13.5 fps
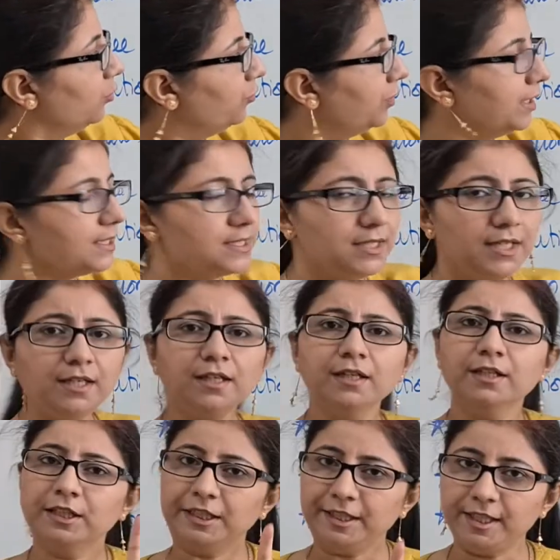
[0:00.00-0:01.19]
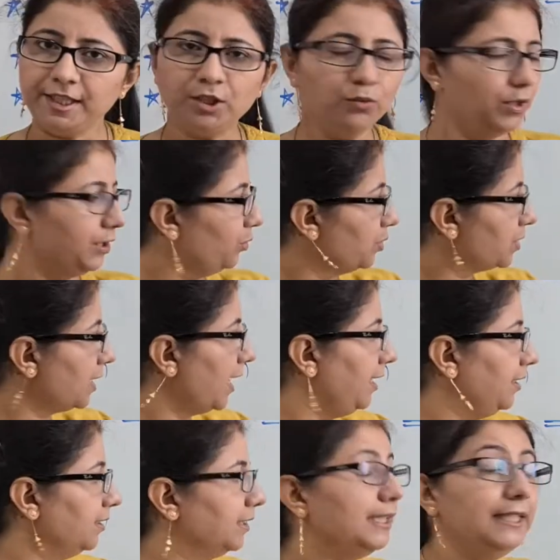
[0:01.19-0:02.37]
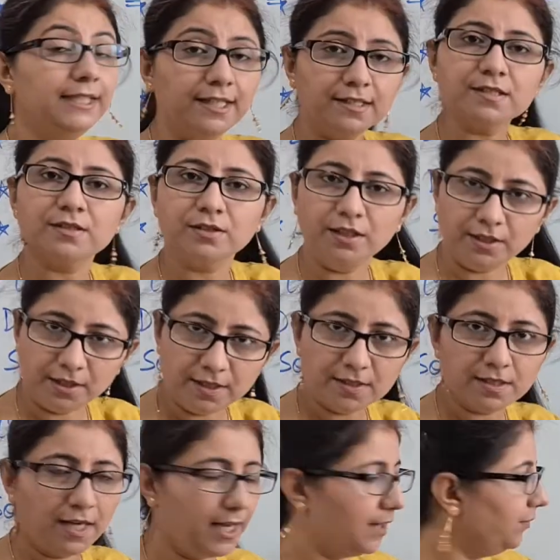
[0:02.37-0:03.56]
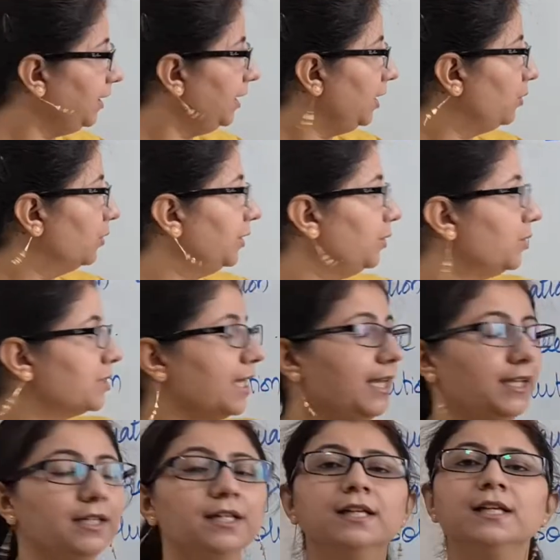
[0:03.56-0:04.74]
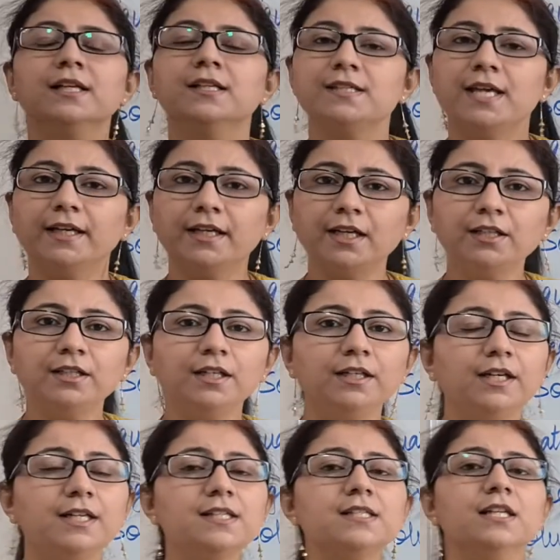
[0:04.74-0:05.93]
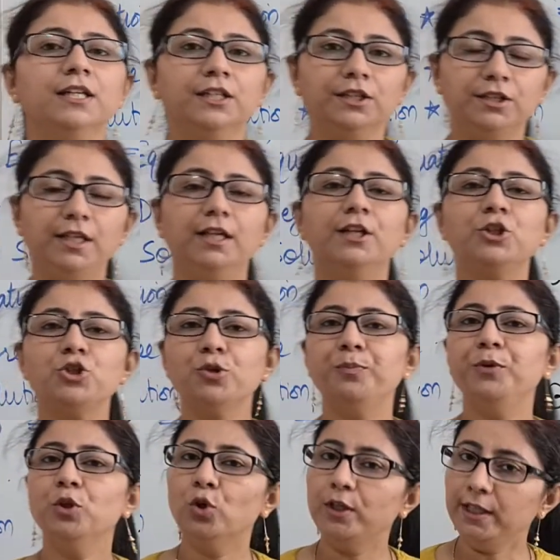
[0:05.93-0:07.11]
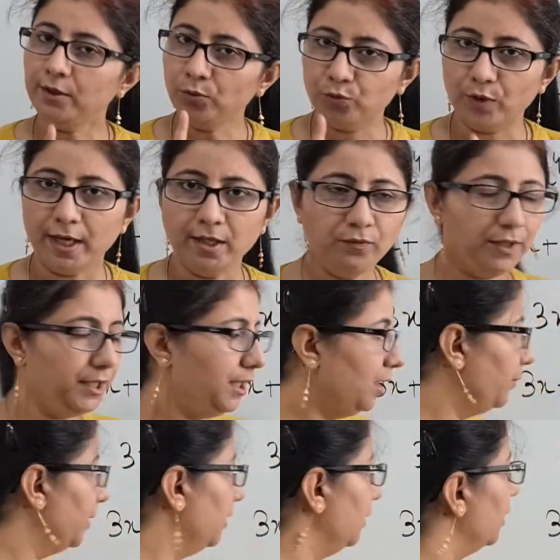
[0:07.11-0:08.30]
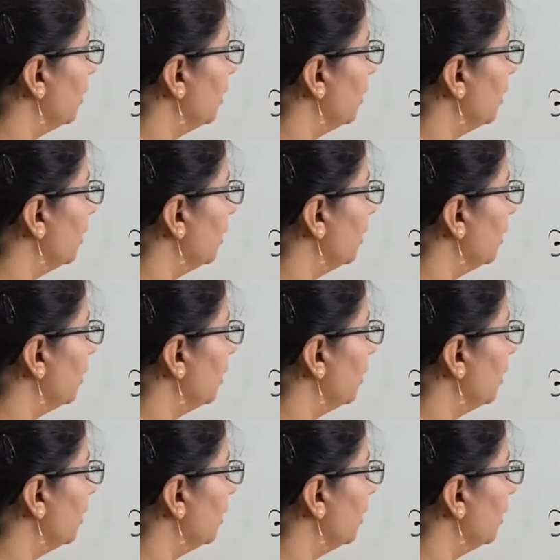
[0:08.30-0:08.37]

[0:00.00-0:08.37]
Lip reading: First thing, equal to sign. Yes, it is having equal to sign. Second thing is there should be only one variable.